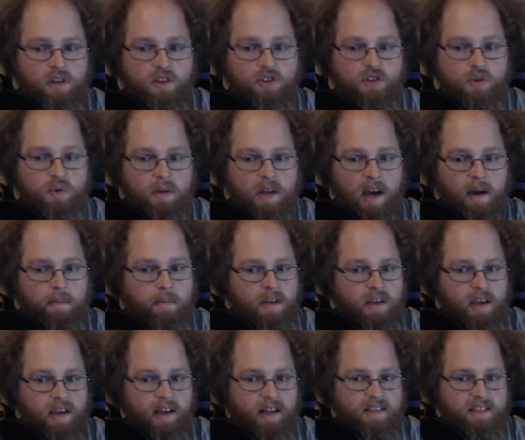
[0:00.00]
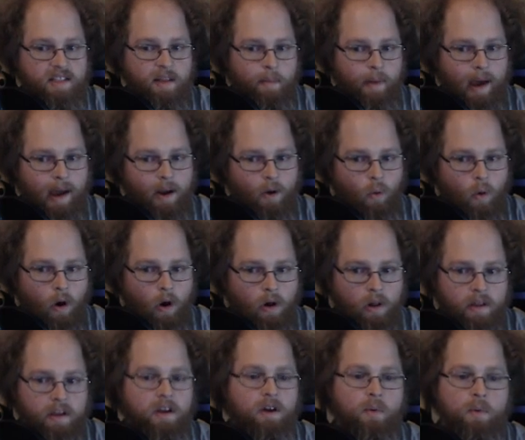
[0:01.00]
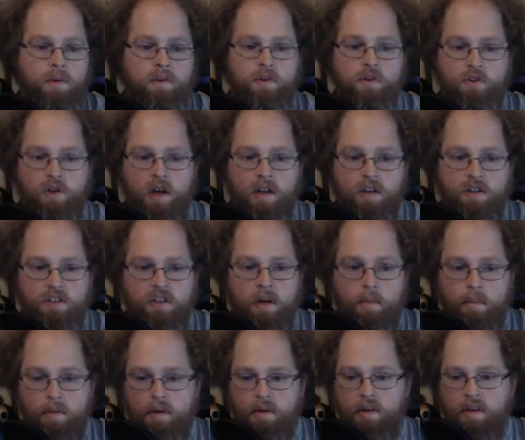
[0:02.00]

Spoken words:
do not be against the back wall here when you try to jump.